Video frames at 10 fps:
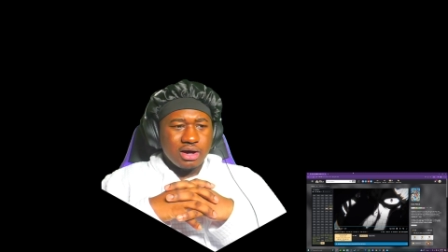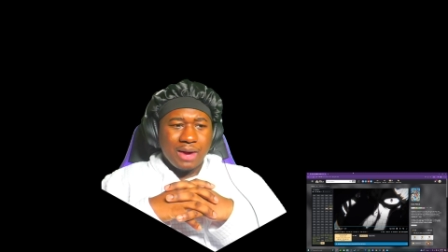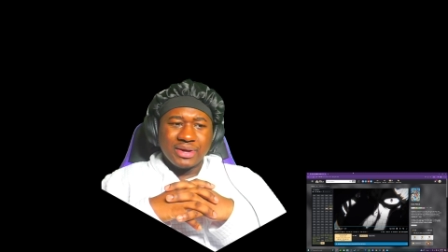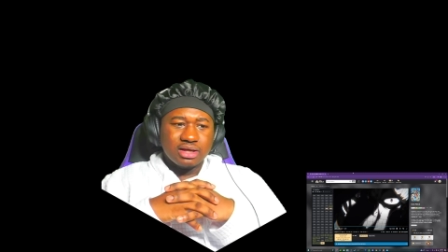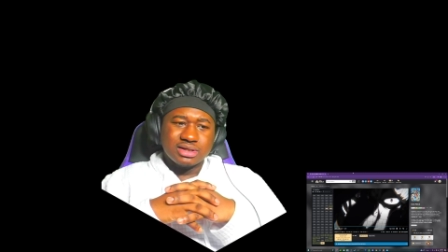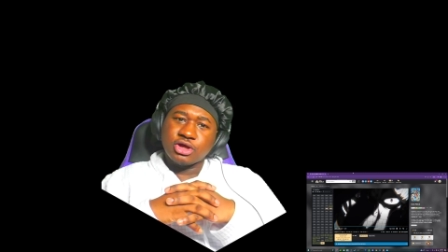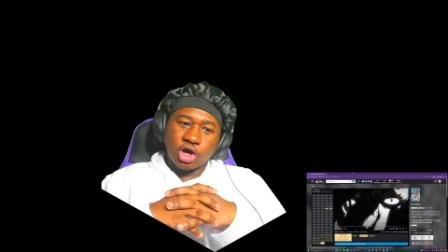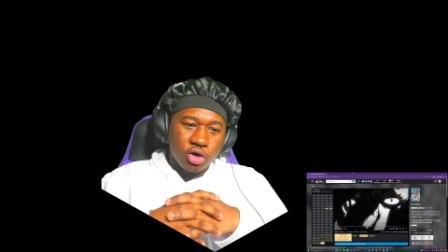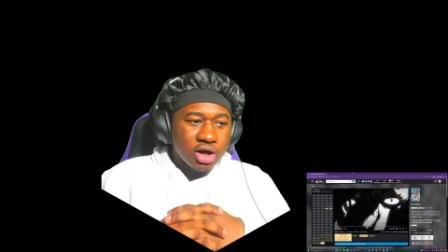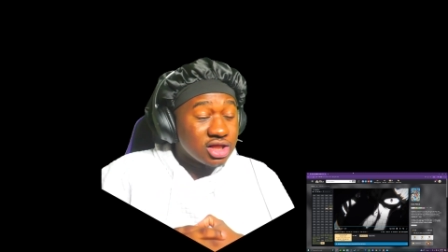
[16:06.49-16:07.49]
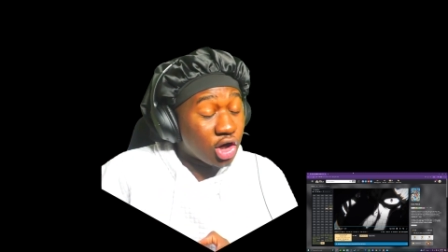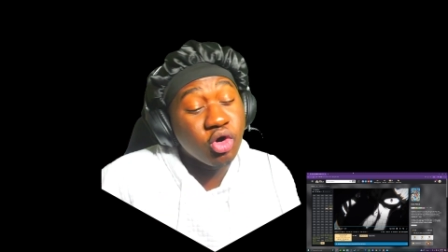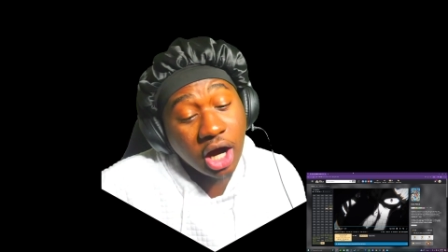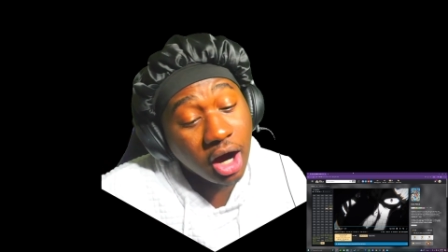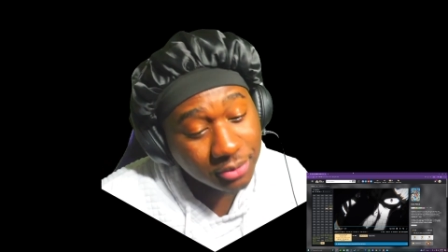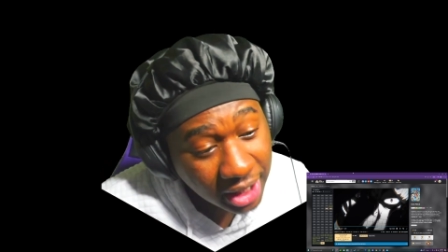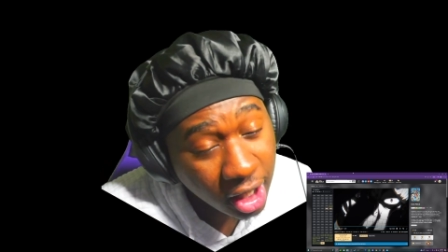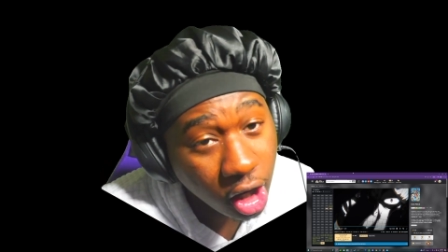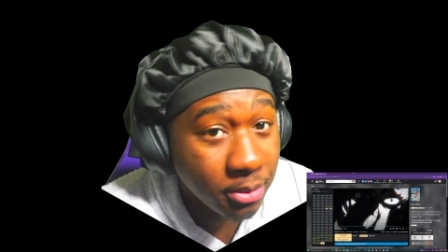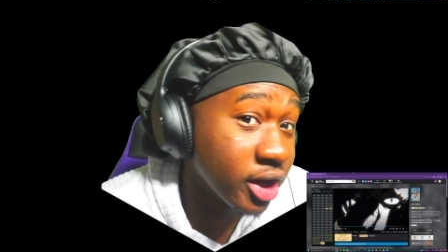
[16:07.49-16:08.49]
I mean, no, don't don't calm
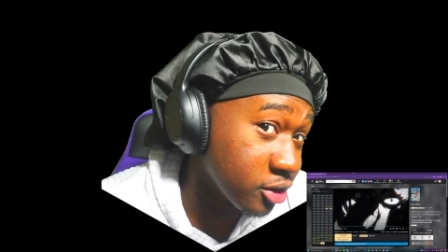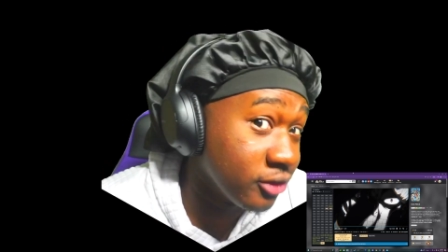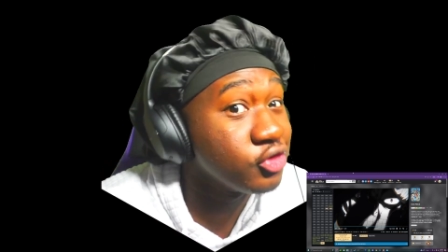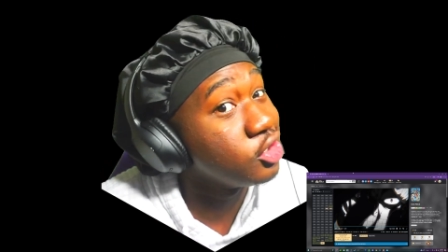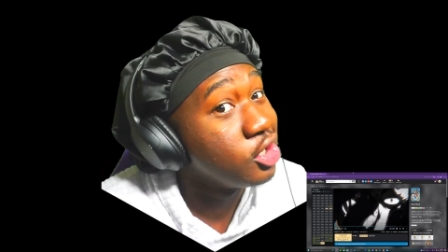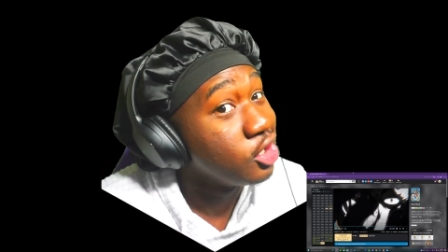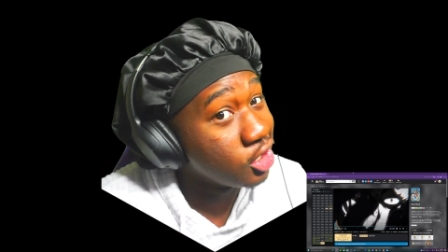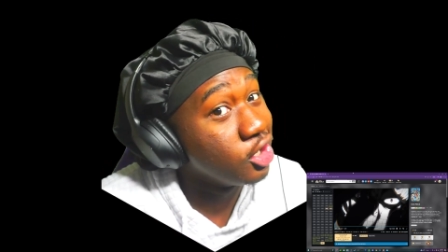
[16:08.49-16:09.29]
down, but uh,